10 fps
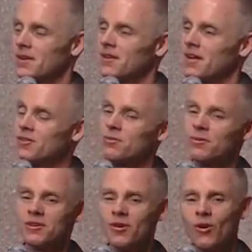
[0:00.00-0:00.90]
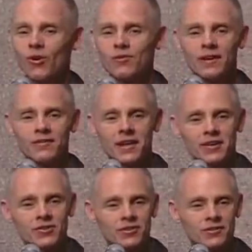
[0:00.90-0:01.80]
That's really the whole
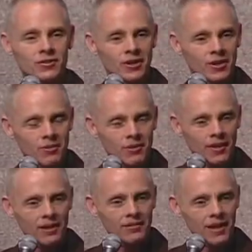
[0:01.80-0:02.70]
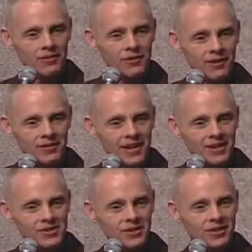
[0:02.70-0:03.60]
foundation of. Without that
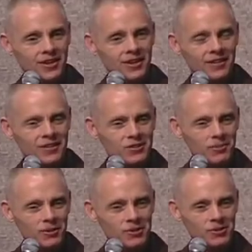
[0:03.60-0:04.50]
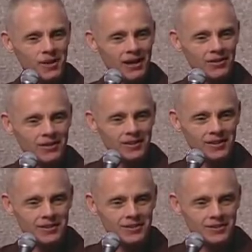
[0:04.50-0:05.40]
foundation, then spirituality
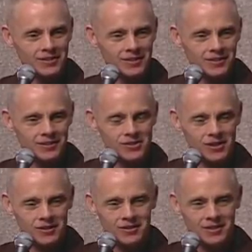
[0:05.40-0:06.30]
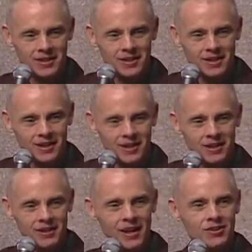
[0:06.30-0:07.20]
is just a
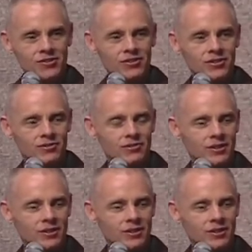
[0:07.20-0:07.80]
collection of